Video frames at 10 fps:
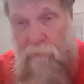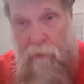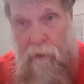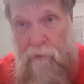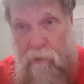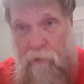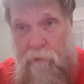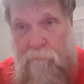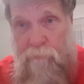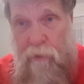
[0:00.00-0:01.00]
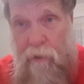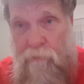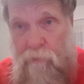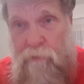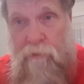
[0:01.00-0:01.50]
had a lot of
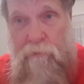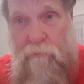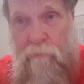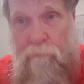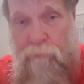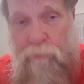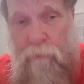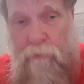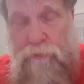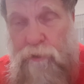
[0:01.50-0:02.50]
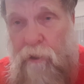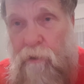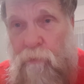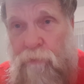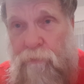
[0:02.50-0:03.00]
impact. I didn't
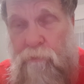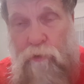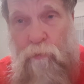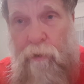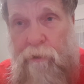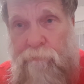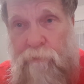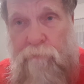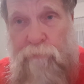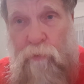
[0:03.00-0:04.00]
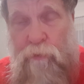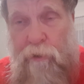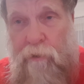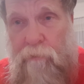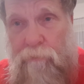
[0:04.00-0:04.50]
share with nobody for a full
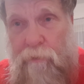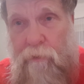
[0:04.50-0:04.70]
year.